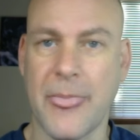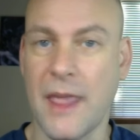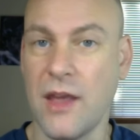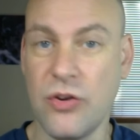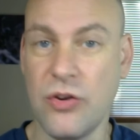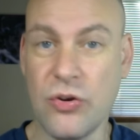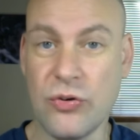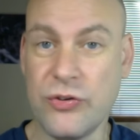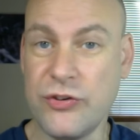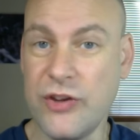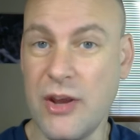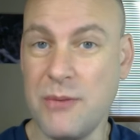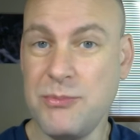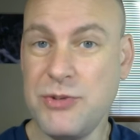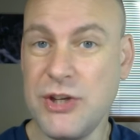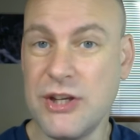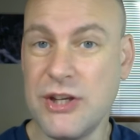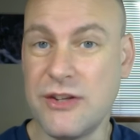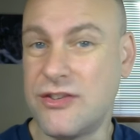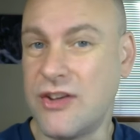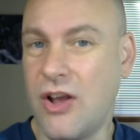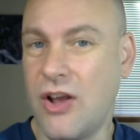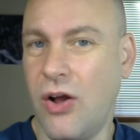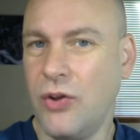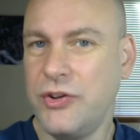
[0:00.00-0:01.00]
Your
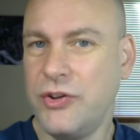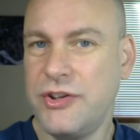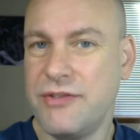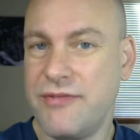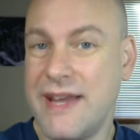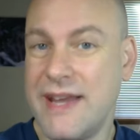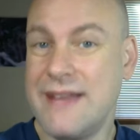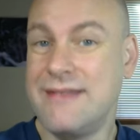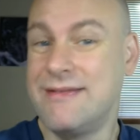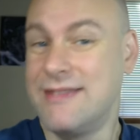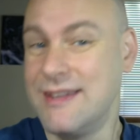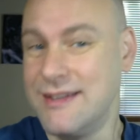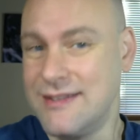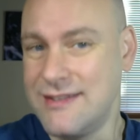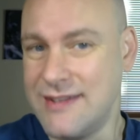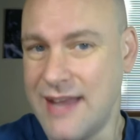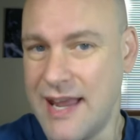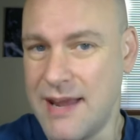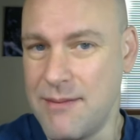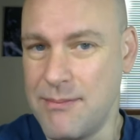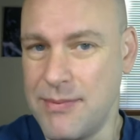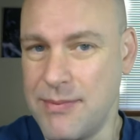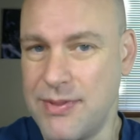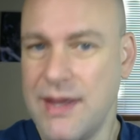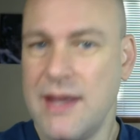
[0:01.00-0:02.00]
subjects cultivate the
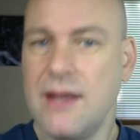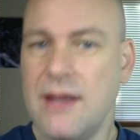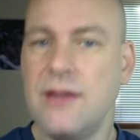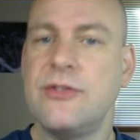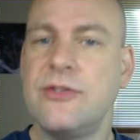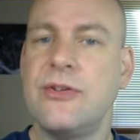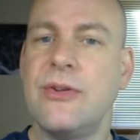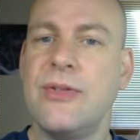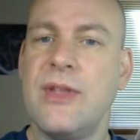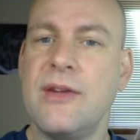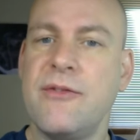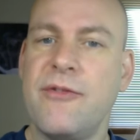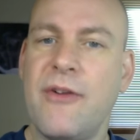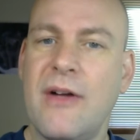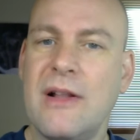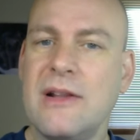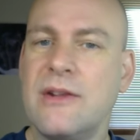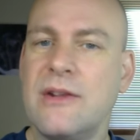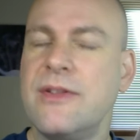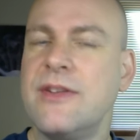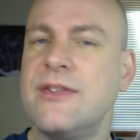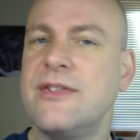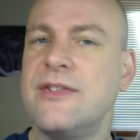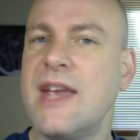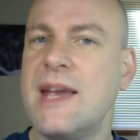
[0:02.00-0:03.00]
same things, so they follow
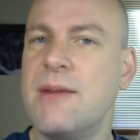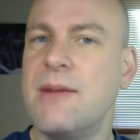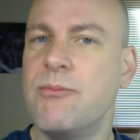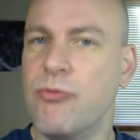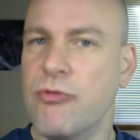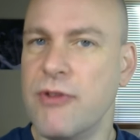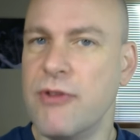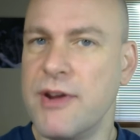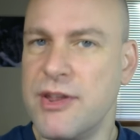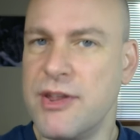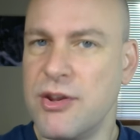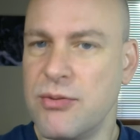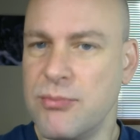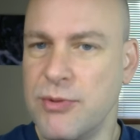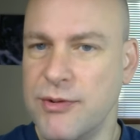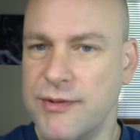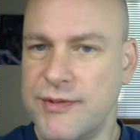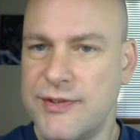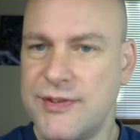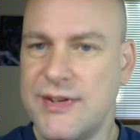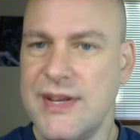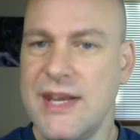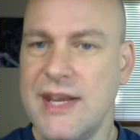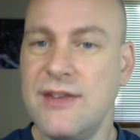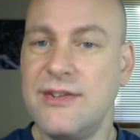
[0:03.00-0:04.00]
the same rhythm of
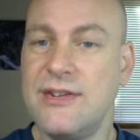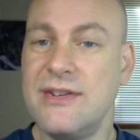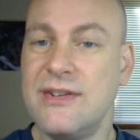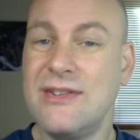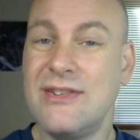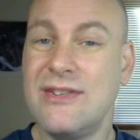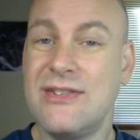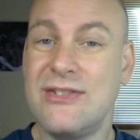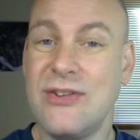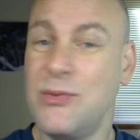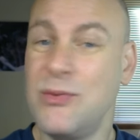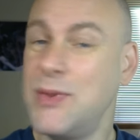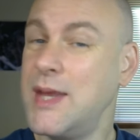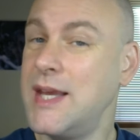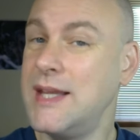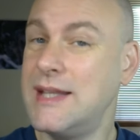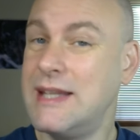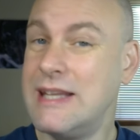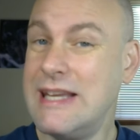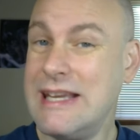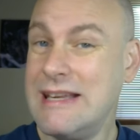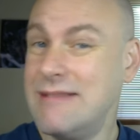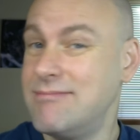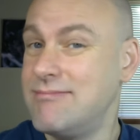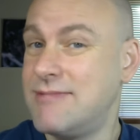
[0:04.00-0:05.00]
seasons, so they
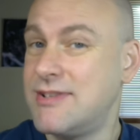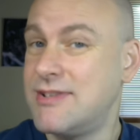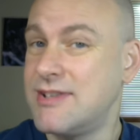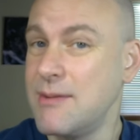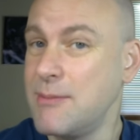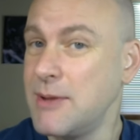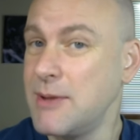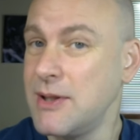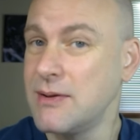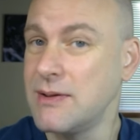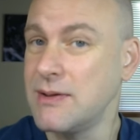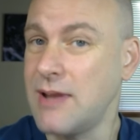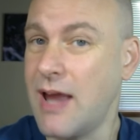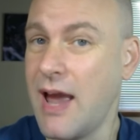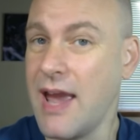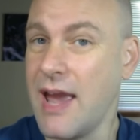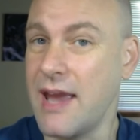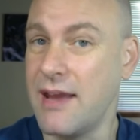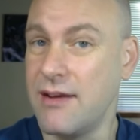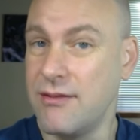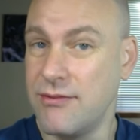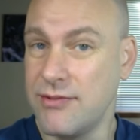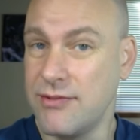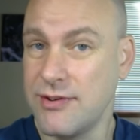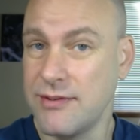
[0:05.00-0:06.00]
lead similar
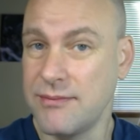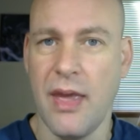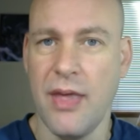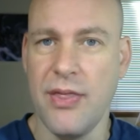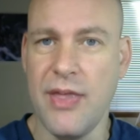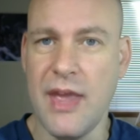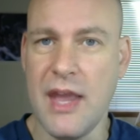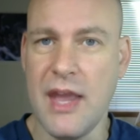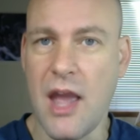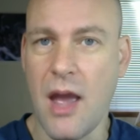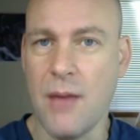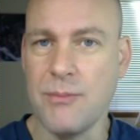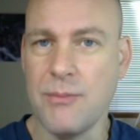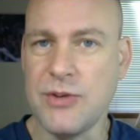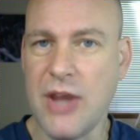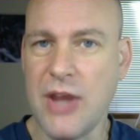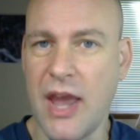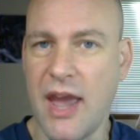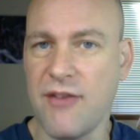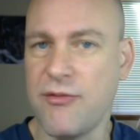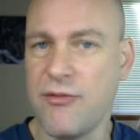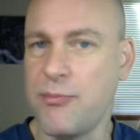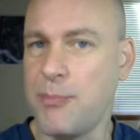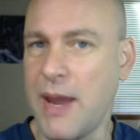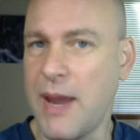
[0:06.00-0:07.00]
lives. They come to
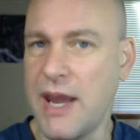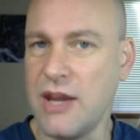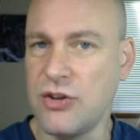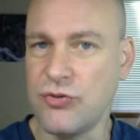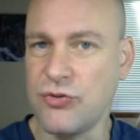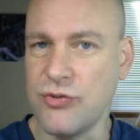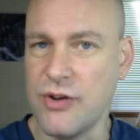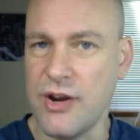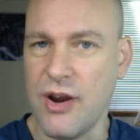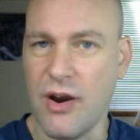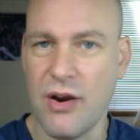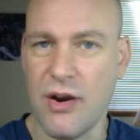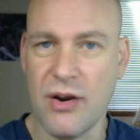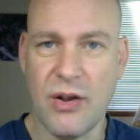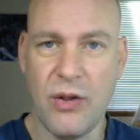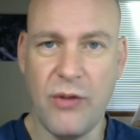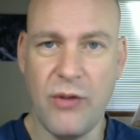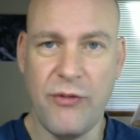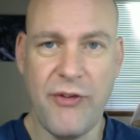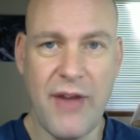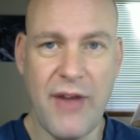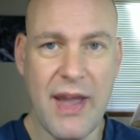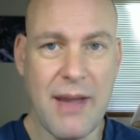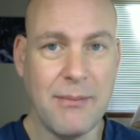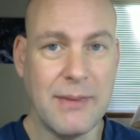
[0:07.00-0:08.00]
have patriarchal
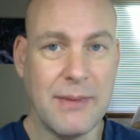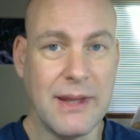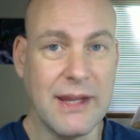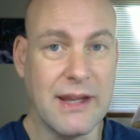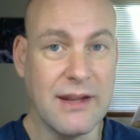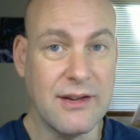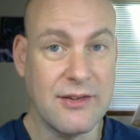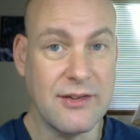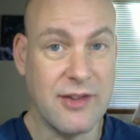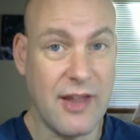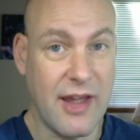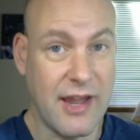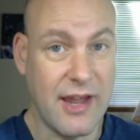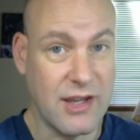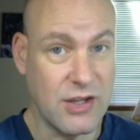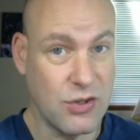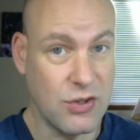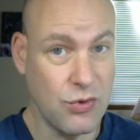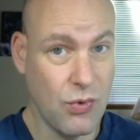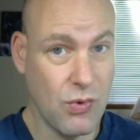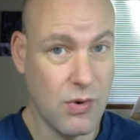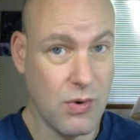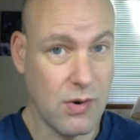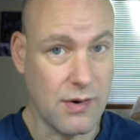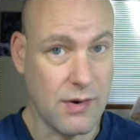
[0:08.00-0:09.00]
families like
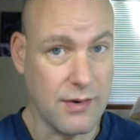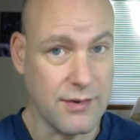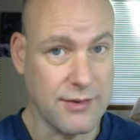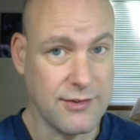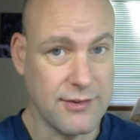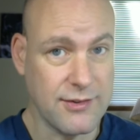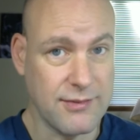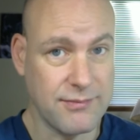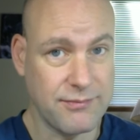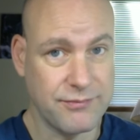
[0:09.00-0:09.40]
yours.